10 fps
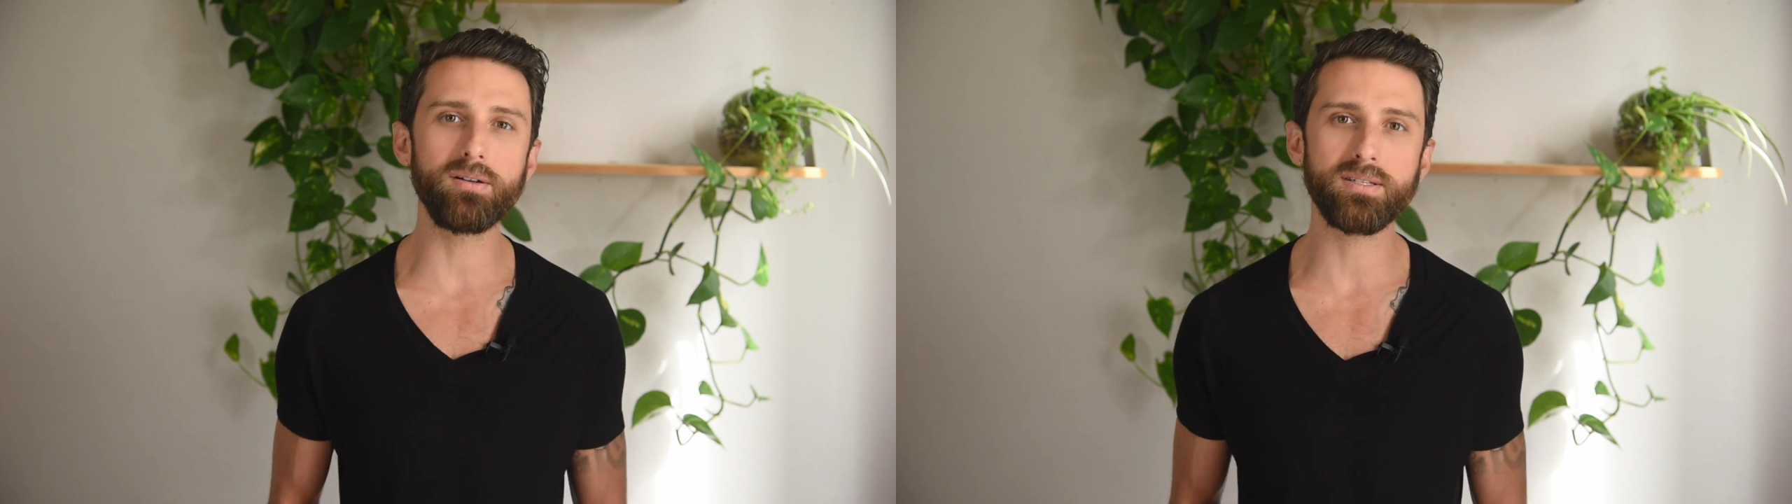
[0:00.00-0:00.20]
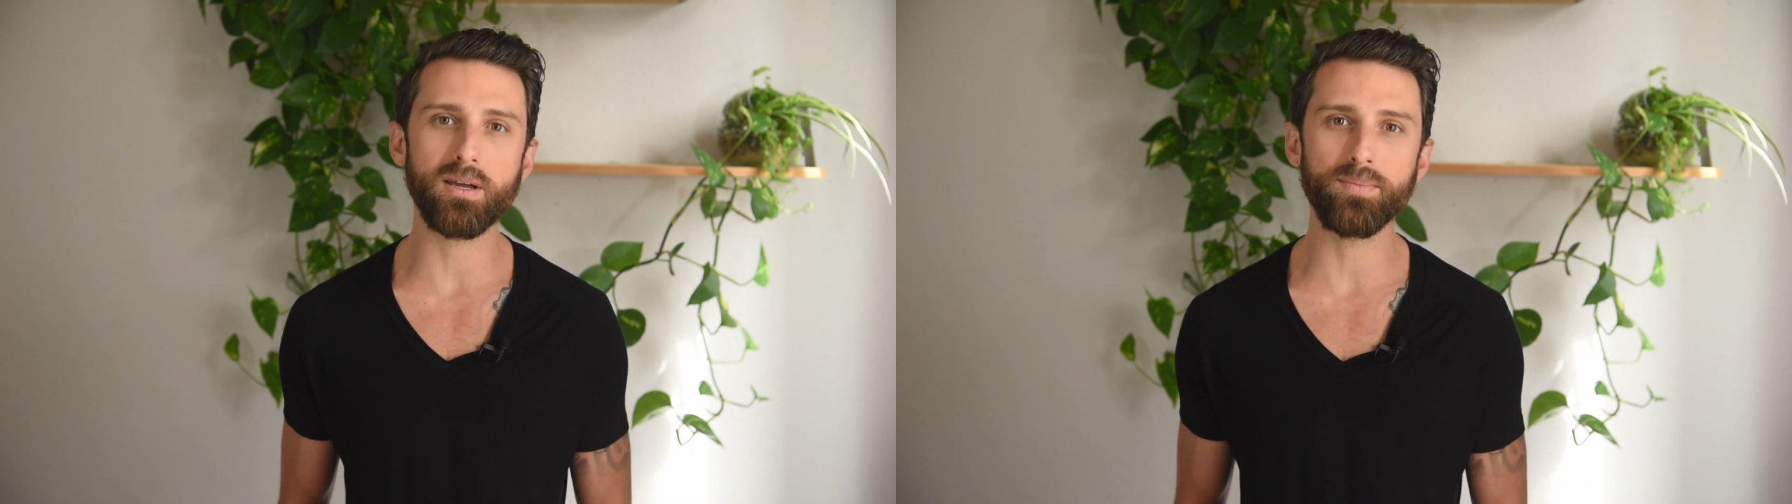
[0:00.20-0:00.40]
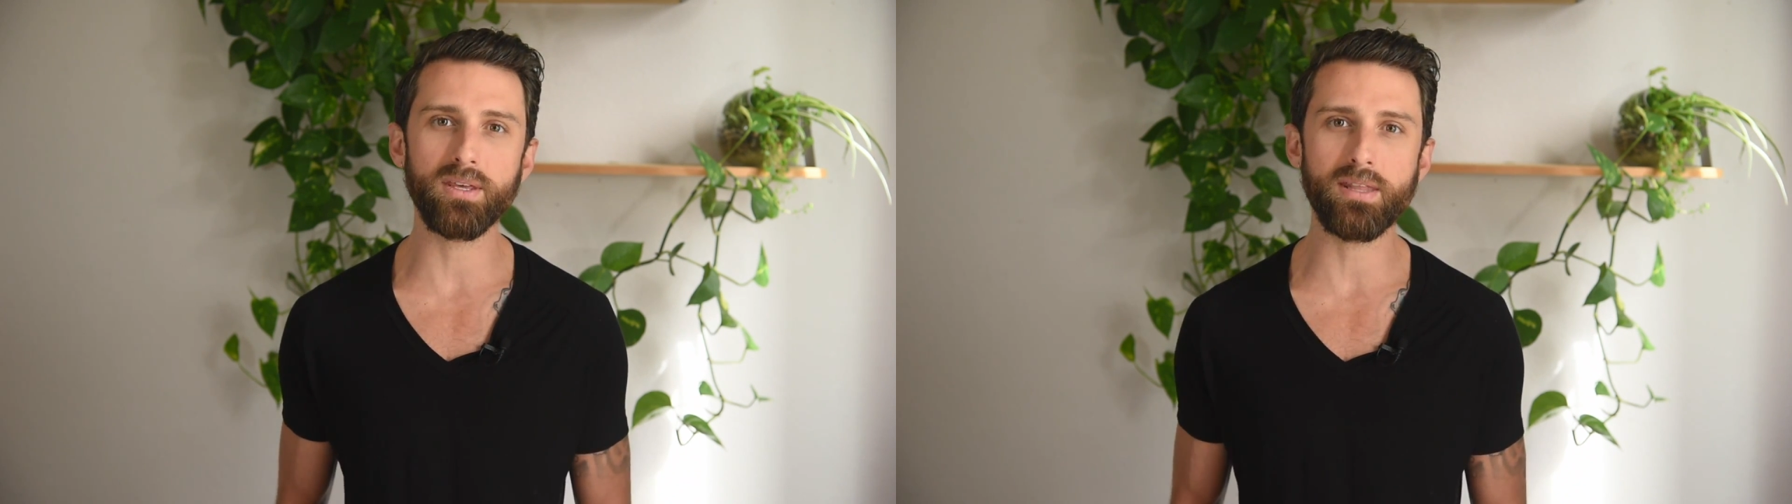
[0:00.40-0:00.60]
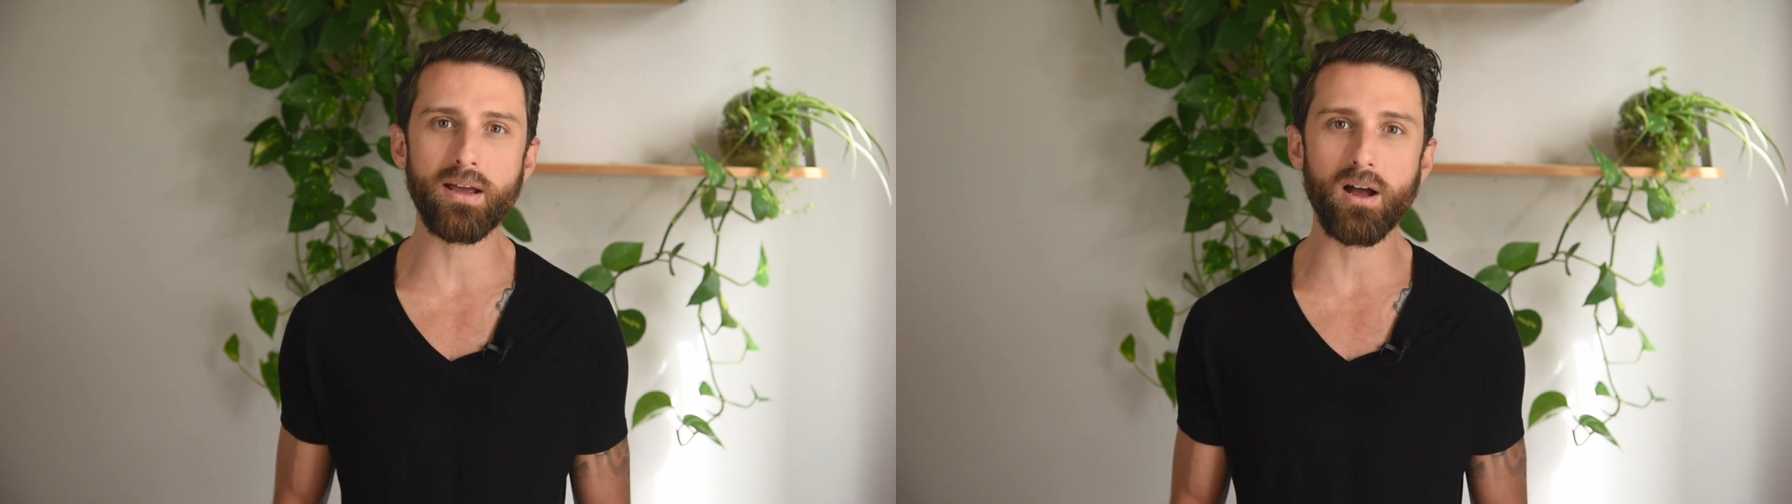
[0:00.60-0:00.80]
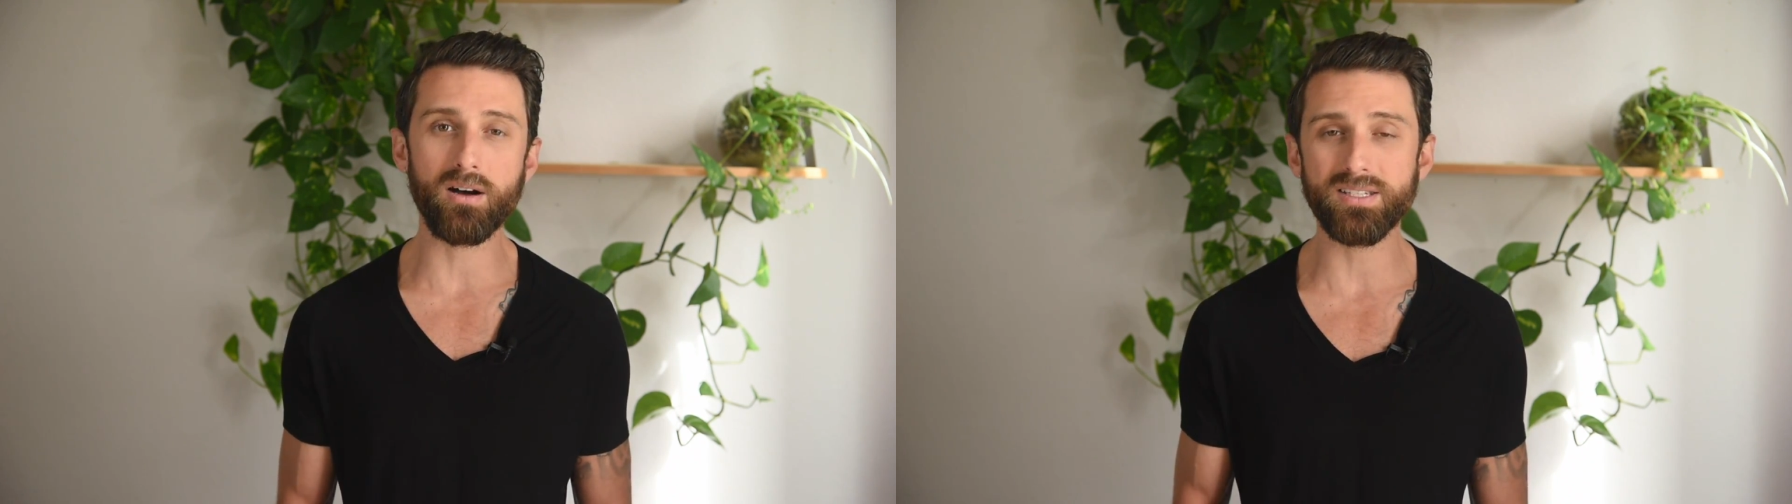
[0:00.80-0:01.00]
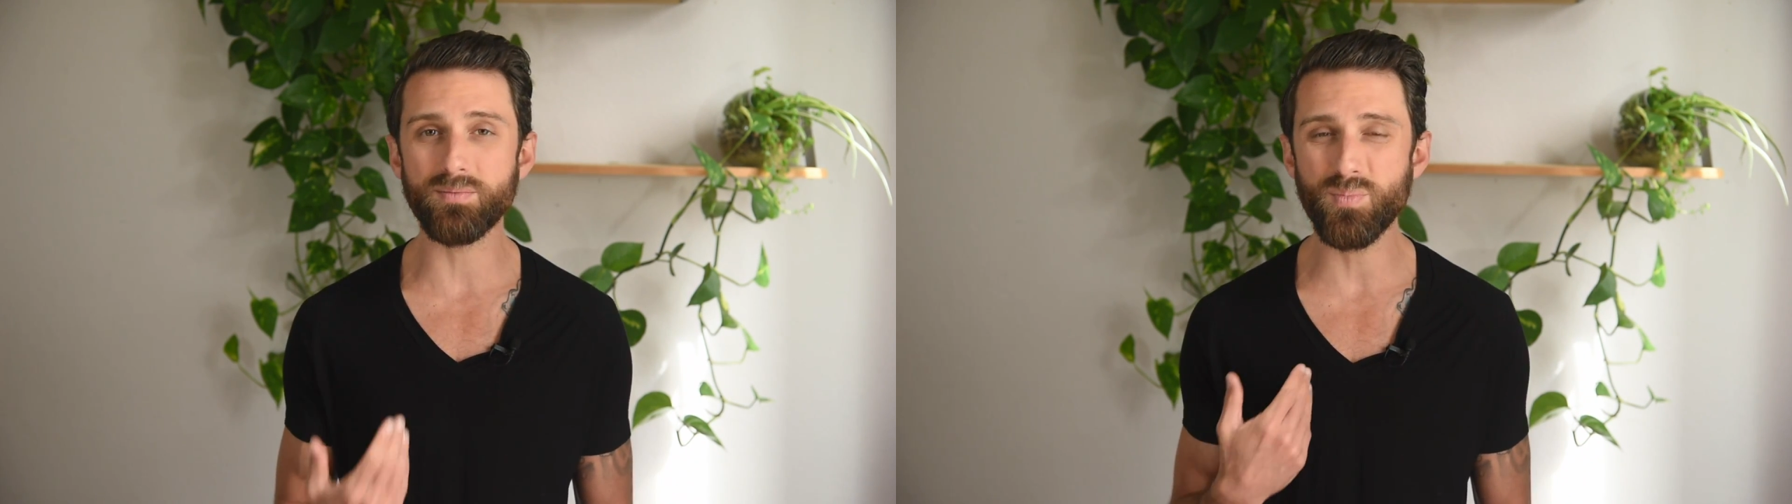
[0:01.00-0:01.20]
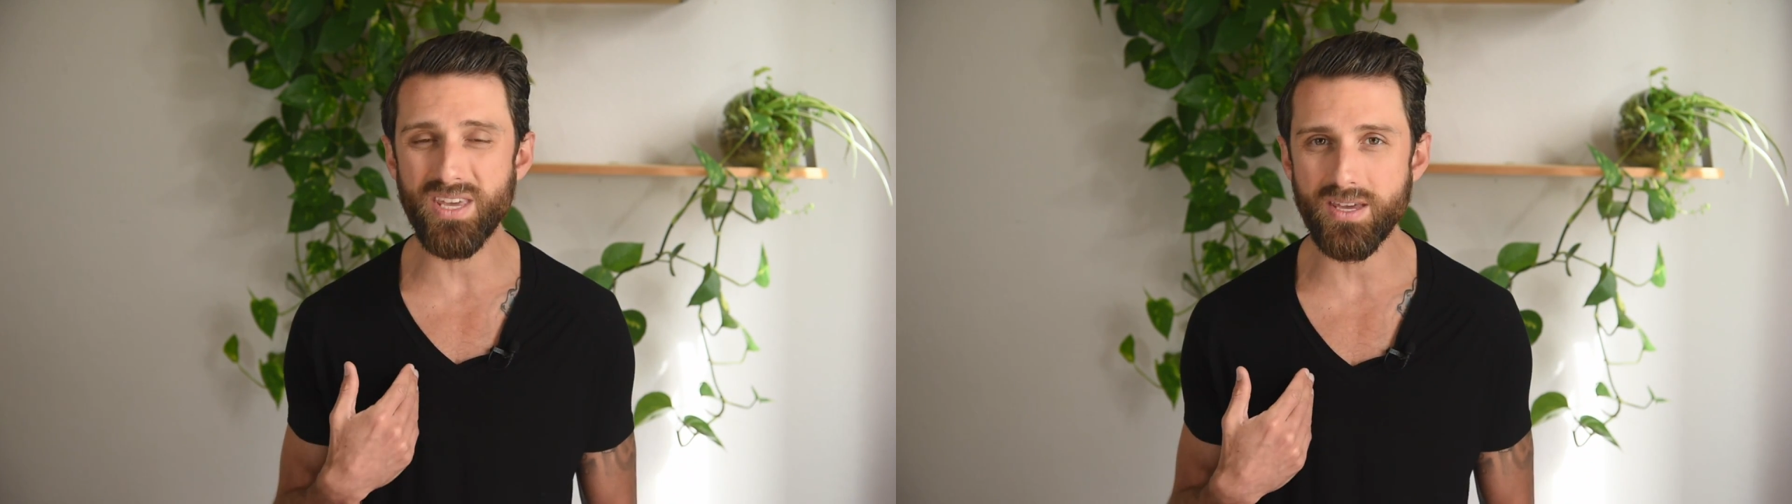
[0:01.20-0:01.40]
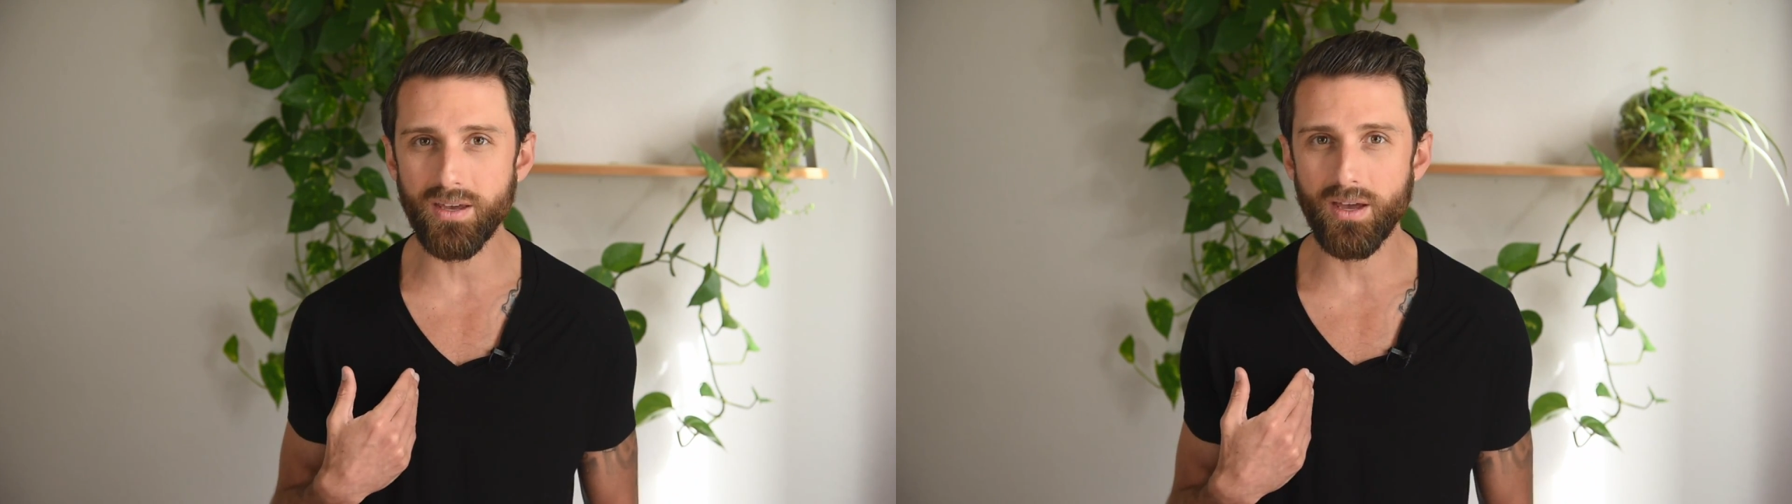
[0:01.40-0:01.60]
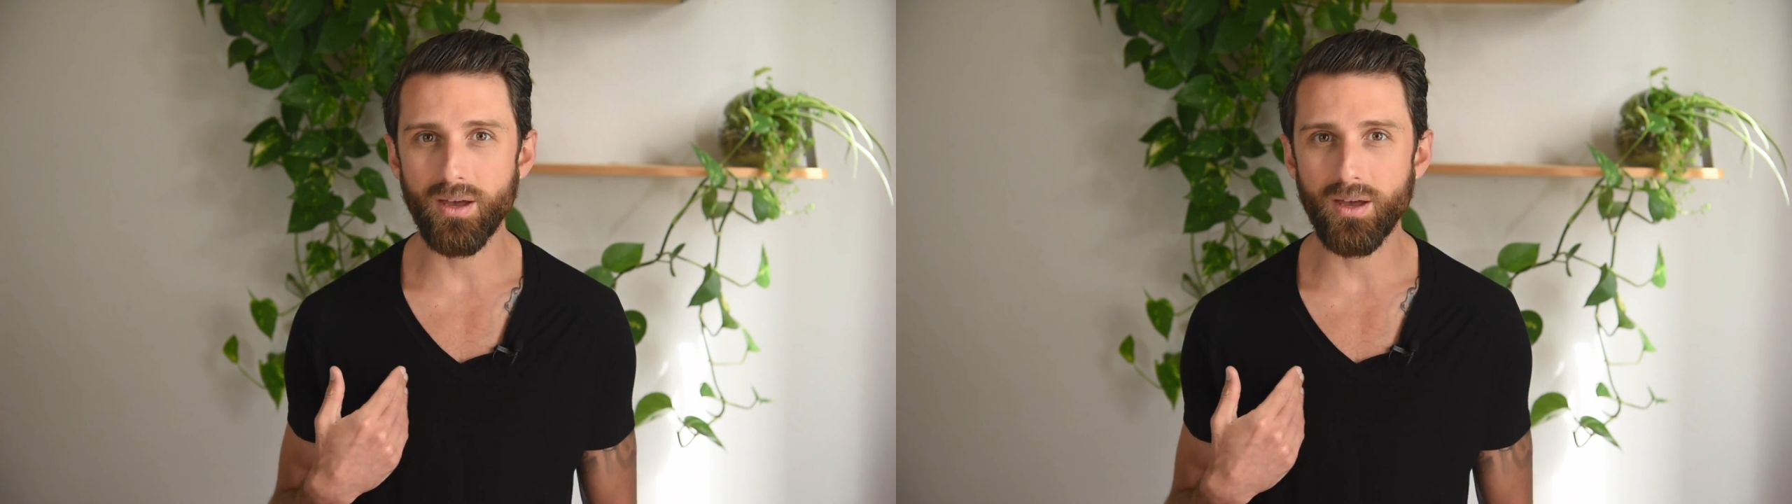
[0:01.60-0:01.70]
in something that caused me